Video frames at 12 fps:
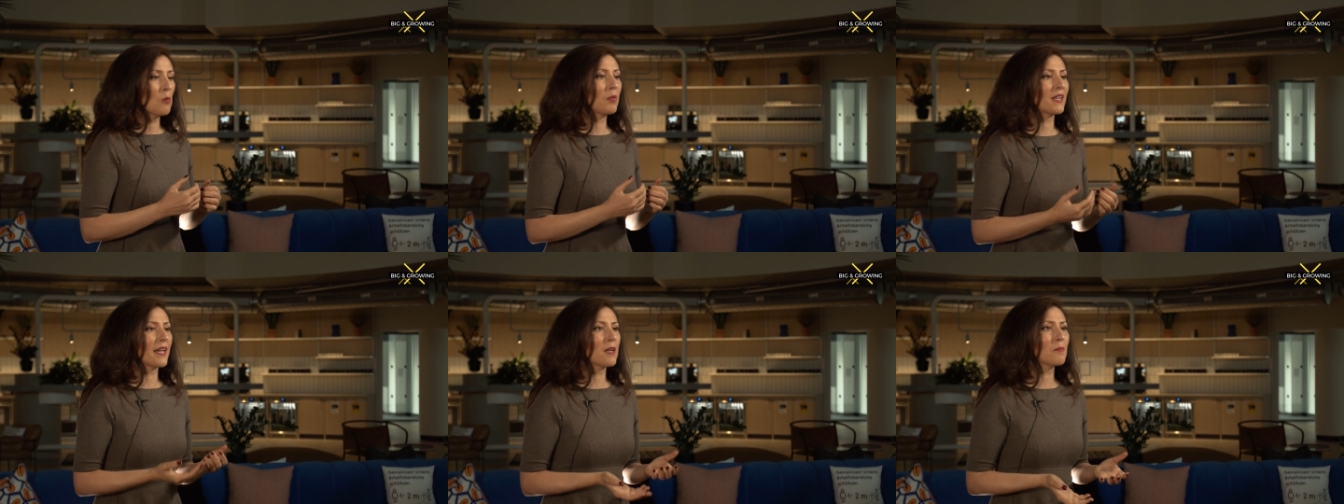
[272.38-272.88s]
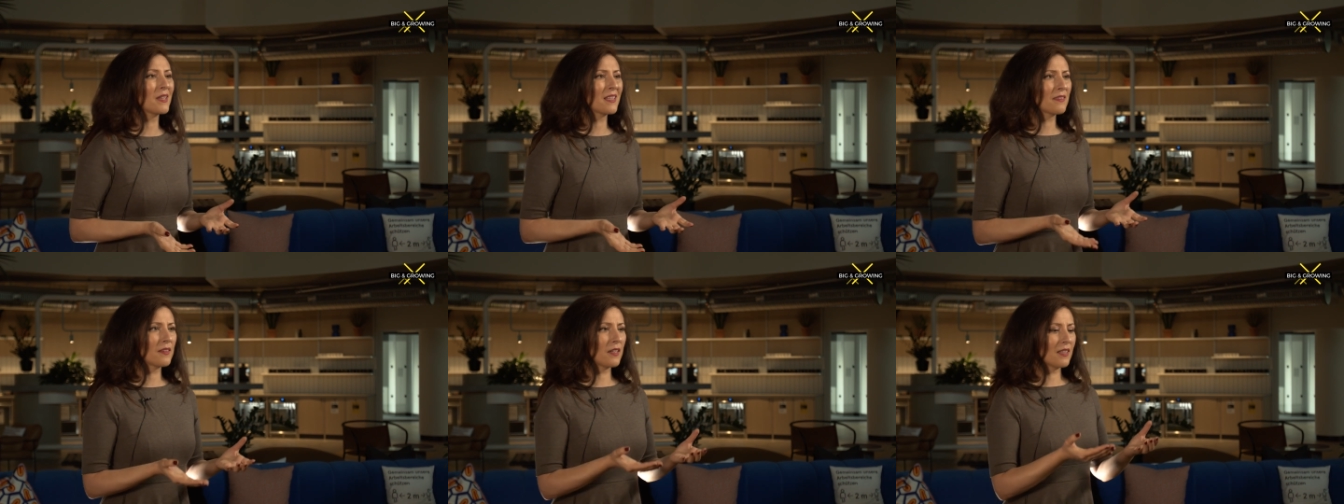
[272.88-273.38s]
but I am
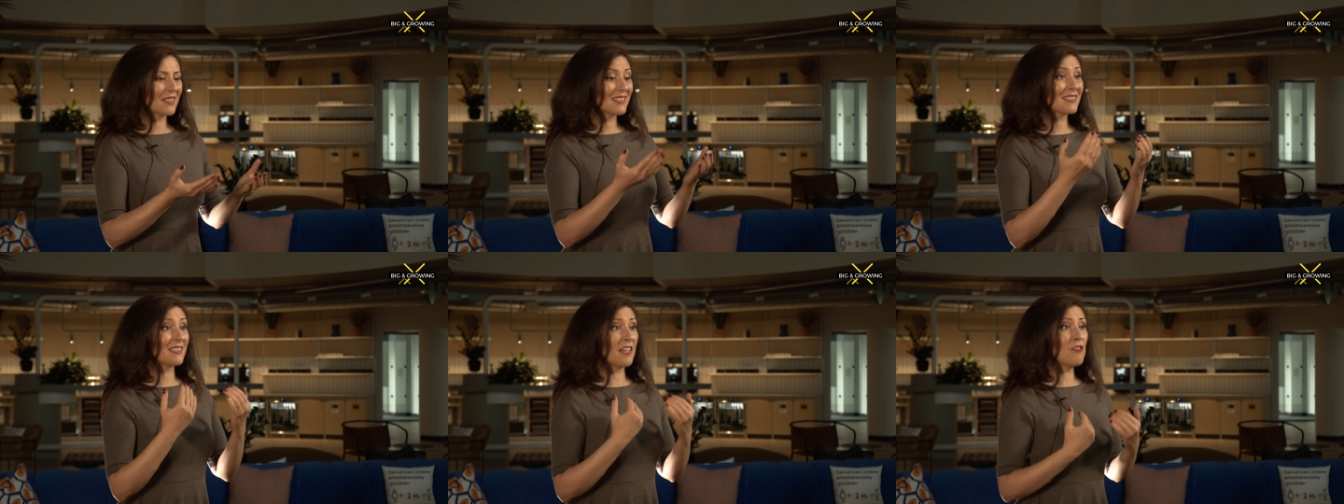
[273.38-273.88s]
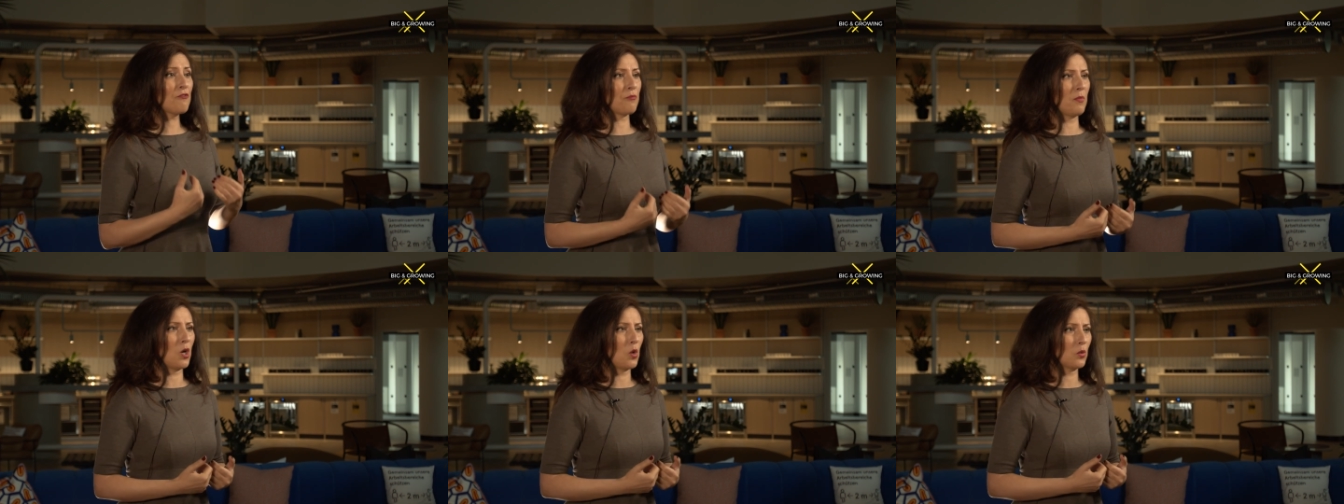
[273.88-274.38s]
in the safe
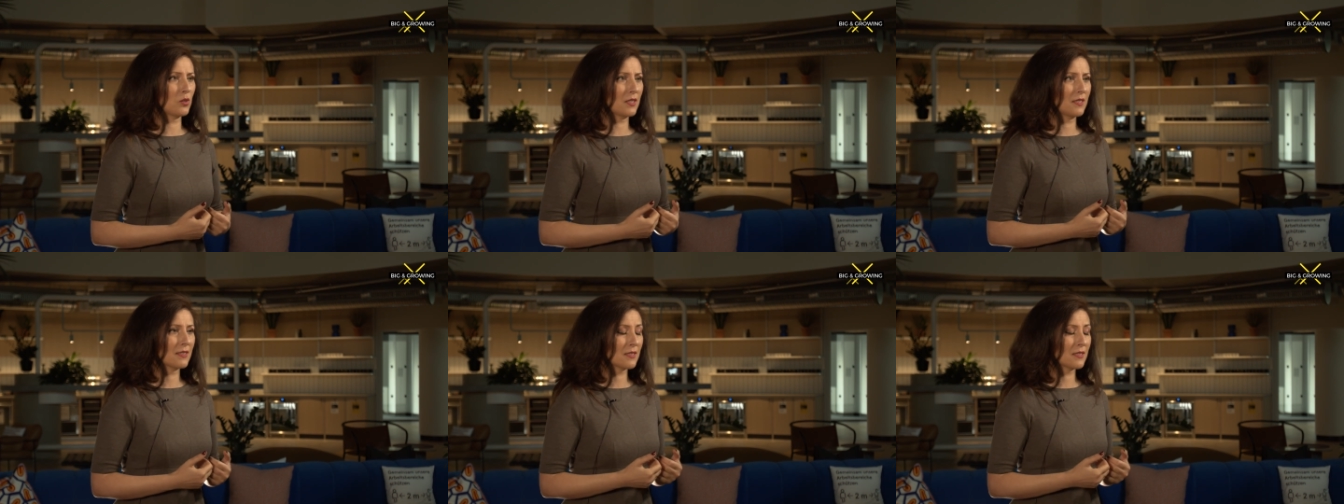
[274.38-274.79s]
mode.